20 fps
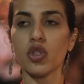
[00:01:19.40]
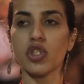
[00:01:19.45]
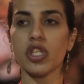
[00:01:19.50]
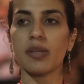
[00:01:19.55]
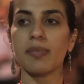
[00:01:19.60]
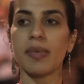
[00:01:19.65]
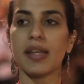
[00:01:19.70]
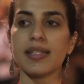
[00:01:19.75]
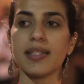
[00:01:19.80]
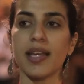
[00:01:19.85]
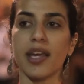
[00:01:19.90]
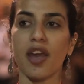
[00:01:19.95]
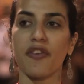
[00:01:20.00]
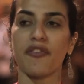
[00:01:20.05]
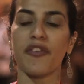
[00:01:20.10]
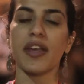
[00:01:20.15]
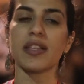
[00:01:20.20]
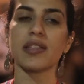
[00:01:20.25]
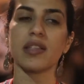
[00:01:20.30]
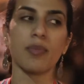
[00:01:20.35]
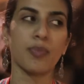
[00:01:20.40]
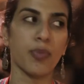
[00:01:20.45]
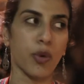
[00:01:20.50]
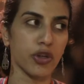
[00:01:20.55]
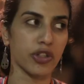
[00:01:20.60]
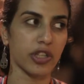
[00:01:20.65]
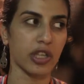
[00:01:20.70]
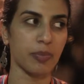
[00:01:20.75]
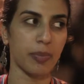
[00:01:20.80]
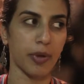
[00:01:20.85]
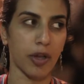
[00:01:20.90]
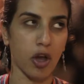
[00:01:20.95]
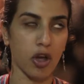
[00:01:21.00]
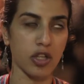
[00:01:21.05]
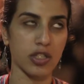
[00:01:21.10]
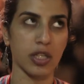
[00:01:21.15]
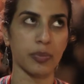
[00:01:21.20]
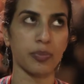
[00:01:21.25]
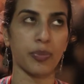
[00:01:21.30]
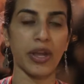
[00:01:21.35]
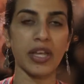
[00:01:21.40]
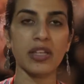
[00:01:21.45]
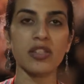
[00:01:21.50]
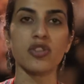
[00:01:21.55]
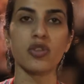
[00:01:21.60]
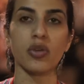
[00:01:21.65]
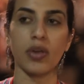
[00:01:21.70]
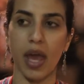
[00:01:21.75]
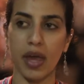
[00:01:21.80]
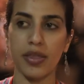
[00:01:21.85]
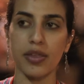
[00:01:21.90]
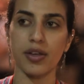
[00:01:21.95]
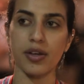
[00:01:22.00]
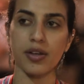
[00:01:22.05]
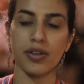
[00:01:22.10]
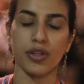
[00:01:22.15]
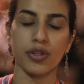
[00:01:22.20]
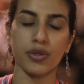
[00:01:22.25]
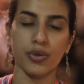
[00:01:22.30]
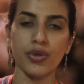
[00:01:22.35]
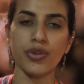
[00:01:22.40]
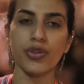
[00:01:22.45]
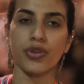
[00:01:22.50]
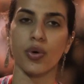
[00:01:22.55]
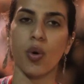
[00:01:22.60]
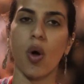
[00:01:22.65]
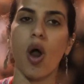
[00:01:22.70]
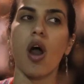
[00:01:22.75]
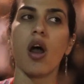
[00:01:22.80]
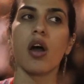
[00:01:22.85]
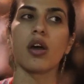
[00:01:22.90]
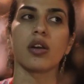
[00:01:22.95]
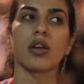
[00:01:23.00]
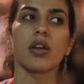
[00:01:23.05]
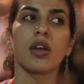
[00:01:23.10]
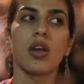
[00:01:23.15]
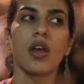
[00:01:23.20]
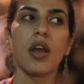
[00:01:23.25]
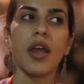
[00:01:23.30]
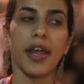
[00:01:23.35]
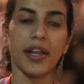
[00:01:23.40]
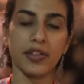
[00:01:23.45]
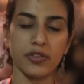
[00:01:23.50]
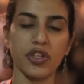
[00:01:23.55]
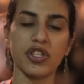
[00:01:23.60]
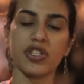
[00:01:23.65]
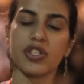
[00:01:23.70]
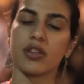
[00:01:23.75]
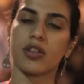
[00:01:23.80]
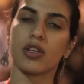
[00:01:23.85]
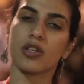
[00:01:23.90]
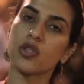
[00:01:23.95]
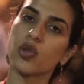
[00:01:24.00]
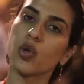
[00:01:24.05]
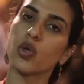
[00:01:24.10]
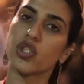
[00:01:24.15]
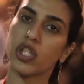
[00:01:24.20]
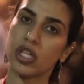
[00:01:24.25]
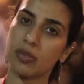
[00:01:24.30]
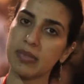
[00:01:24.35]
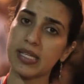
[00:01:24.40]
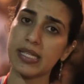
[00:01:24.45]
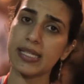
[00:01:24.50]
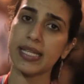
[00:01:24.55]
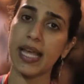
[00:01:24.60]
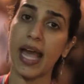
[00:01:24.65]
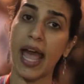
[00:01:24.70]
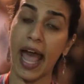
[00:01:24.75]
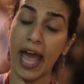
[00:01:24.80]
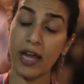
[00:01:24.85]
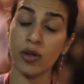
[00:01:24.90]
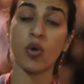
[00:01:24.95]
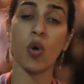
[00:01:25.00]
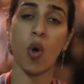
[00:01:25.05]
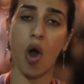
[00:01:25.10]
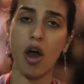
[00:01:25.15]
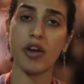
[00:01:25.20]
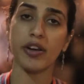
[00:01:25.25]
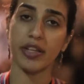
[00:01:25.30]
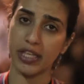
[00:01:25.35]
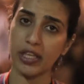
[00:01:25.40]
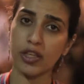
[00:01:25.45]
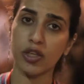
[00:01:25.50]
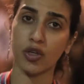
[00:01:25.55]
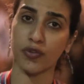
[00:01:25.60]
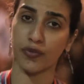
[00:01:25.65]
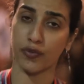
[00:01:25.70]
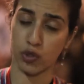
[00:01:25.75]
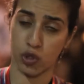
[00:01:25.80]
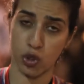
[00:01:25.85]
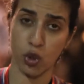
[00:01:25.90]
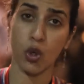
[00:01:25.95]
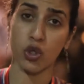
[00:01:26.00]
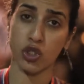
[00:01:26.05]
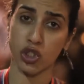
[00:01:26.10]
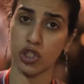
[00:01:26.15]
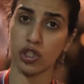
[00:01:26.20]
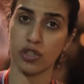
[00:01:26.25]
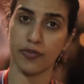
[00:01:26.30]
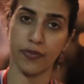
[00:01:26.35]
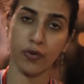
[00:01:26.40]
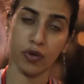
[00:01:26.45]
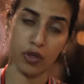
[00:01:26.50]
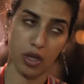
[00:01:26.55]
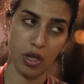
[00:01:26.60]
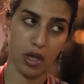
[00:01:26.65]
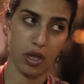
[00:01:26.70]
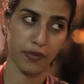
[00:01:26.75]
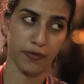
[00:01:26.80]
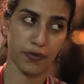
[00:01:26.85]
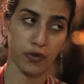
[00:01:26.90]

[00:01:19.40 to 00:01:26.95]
social media cafe is important because it brings together the youth who are interested in social media and who are eager for social, for, uh,